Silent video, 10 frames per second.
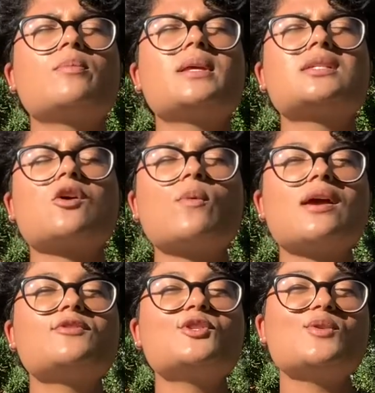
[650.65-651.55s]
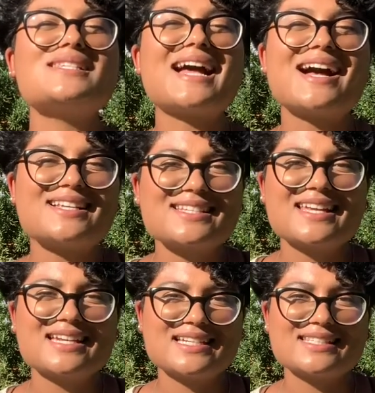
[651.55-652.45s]
because all we have to do is ask
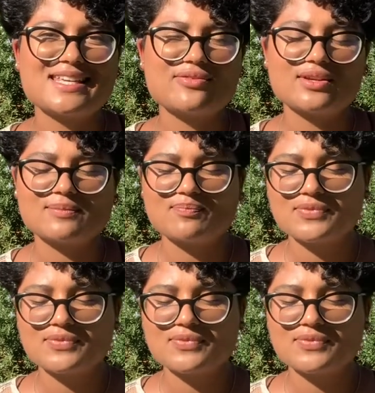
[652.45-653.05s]
and it is given.